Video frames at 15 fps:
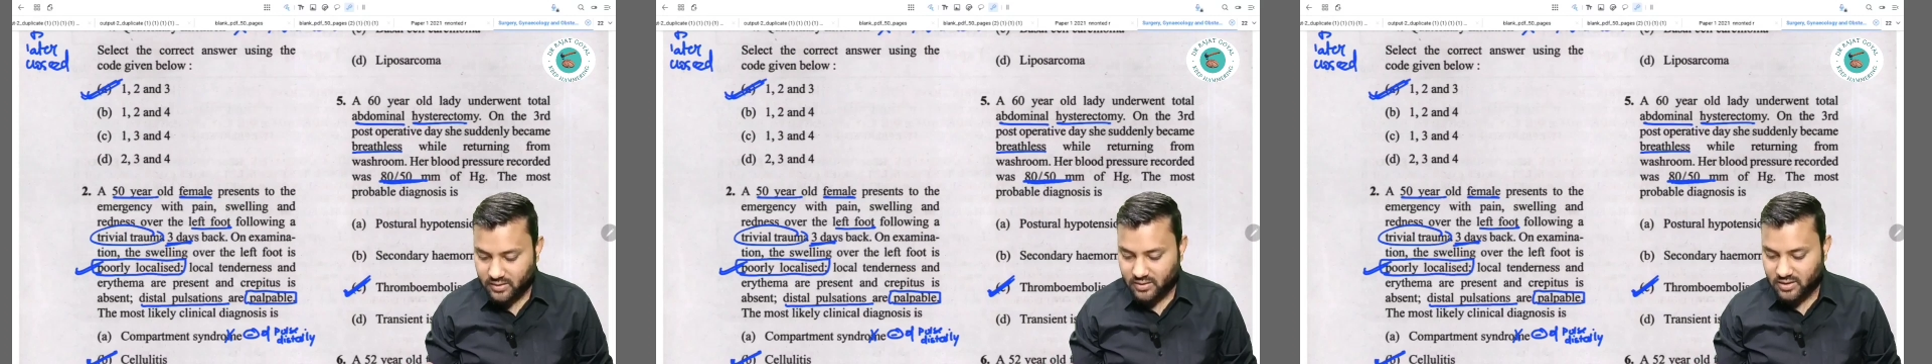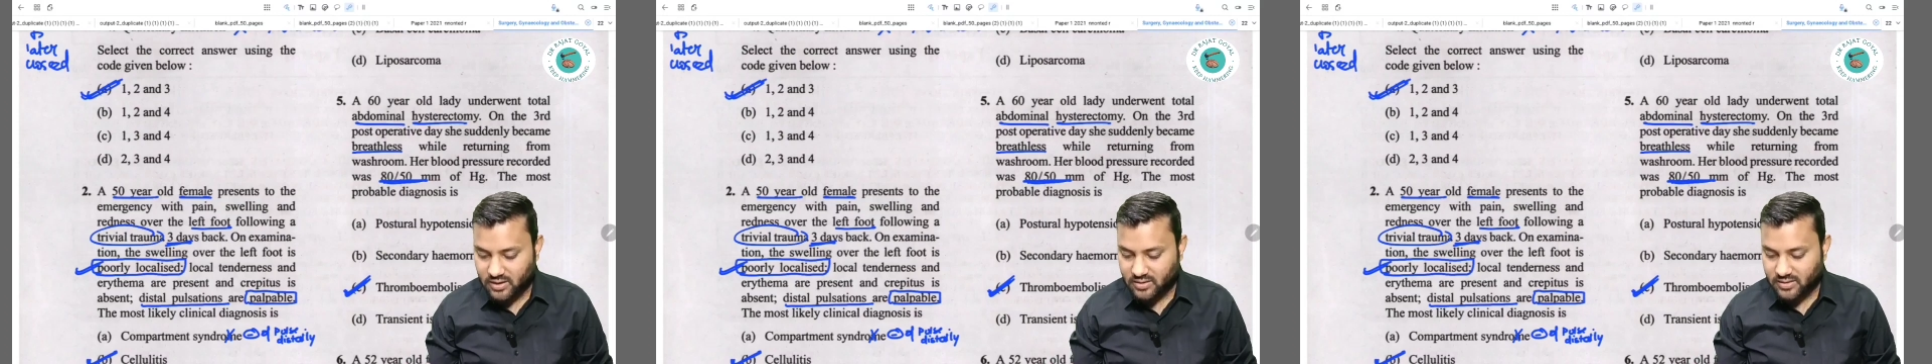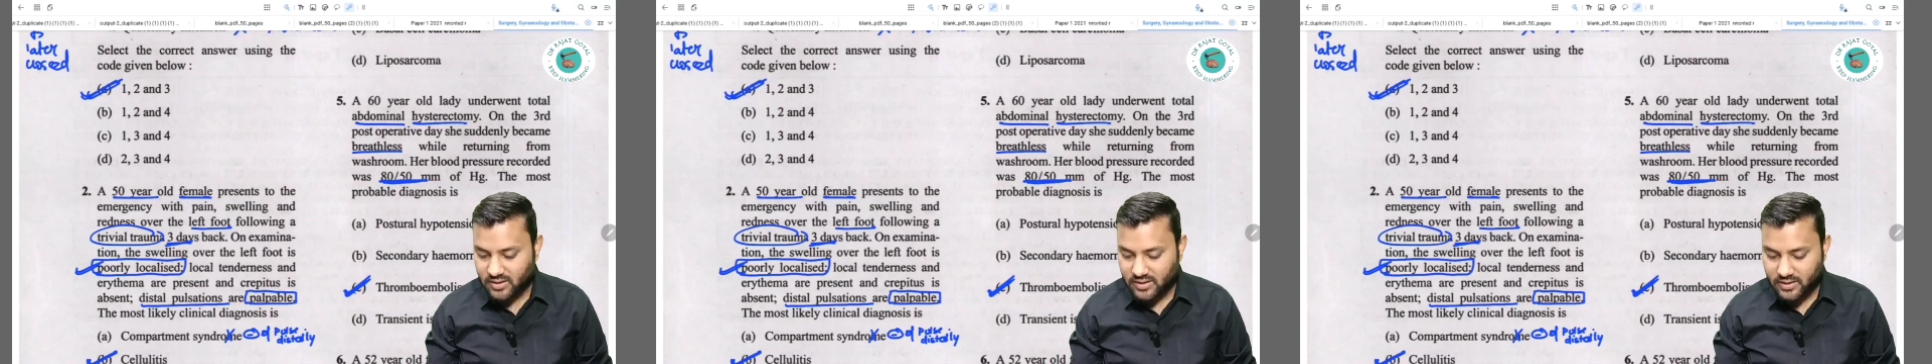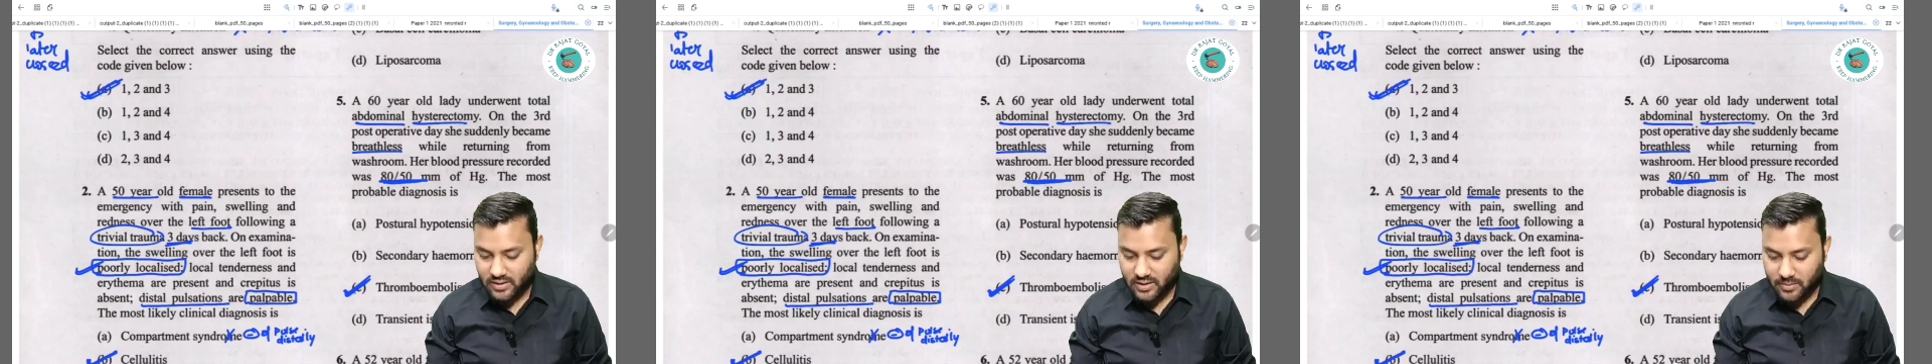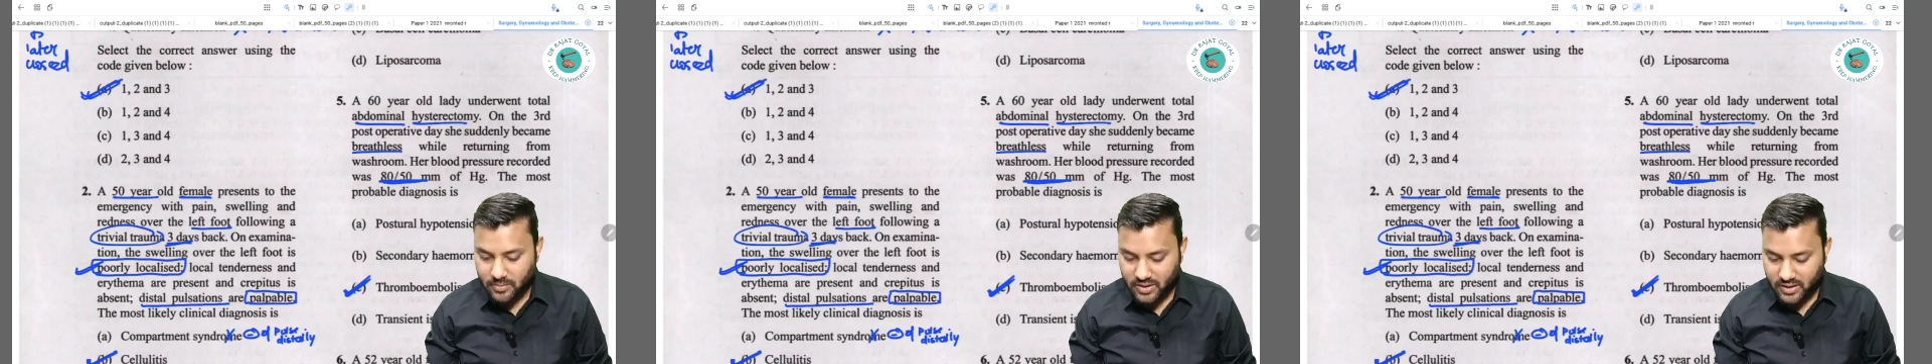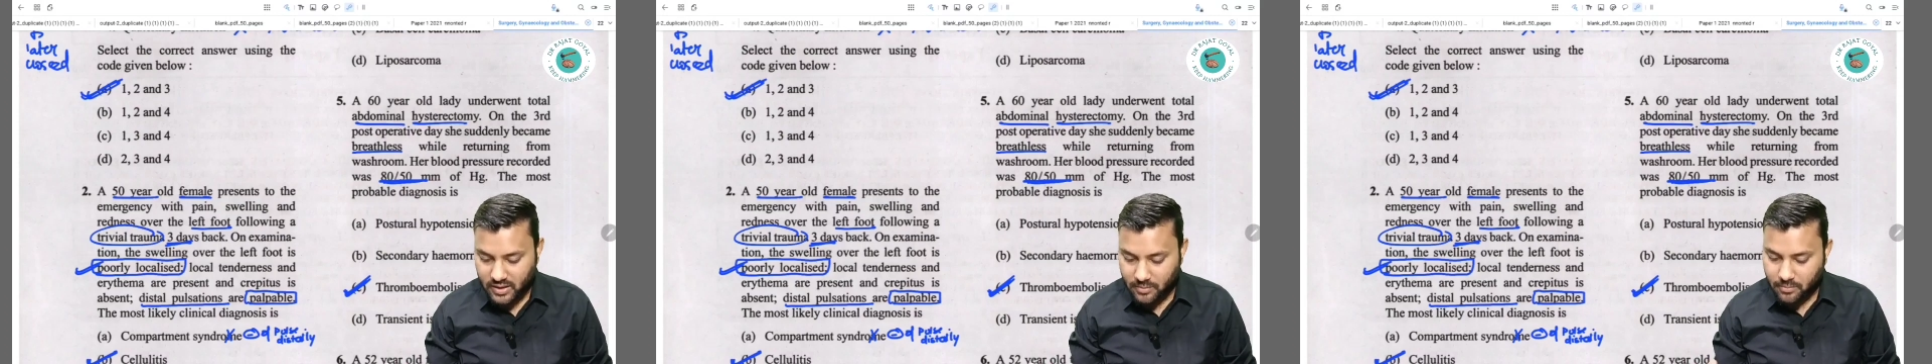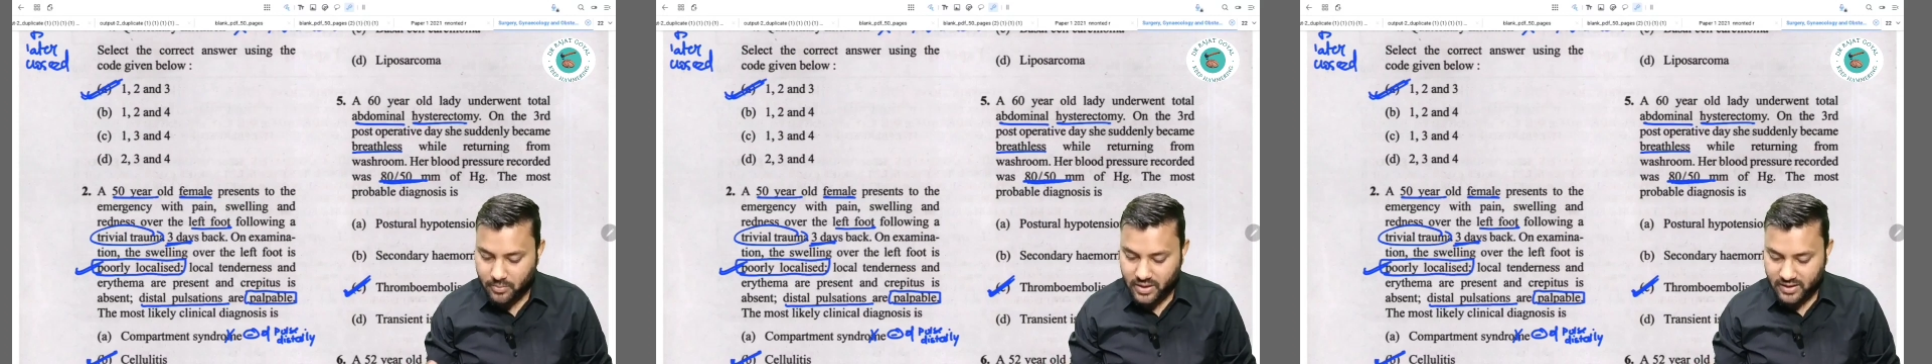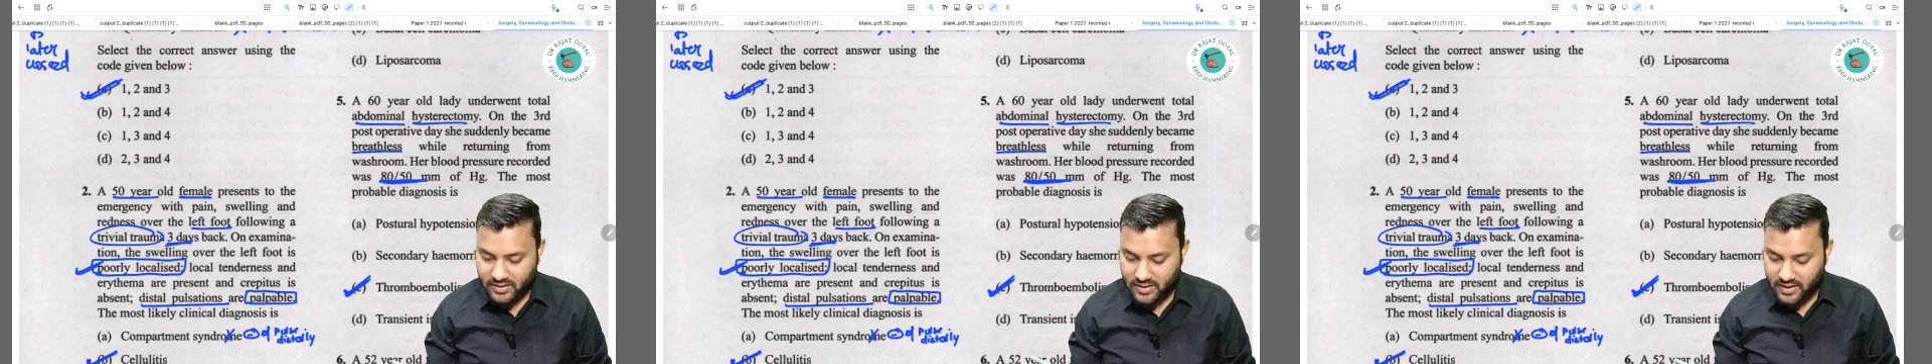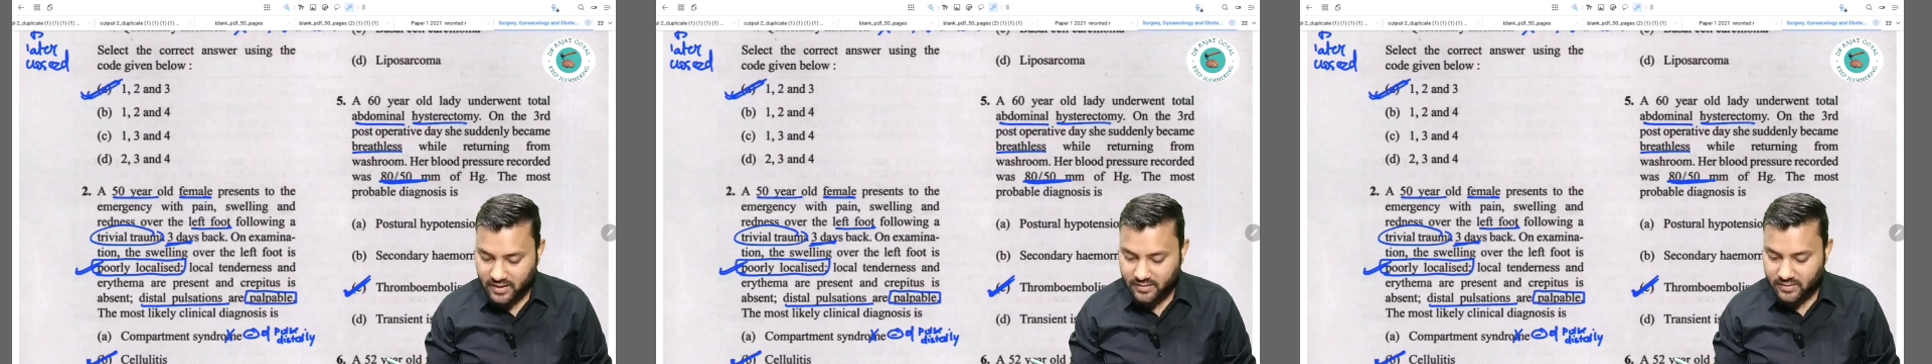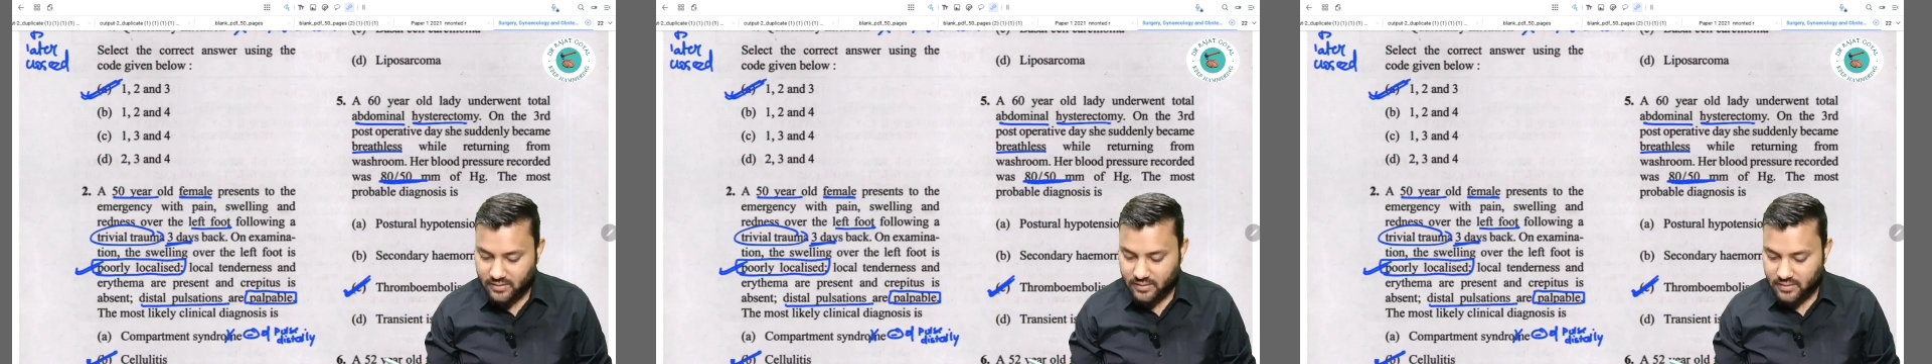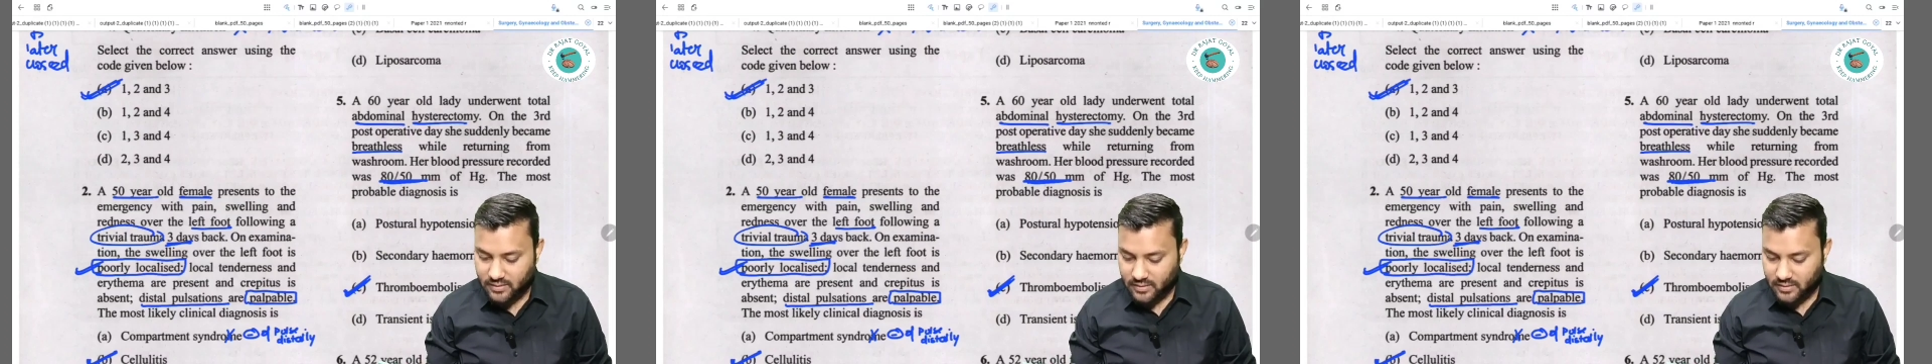she suddenly became breathless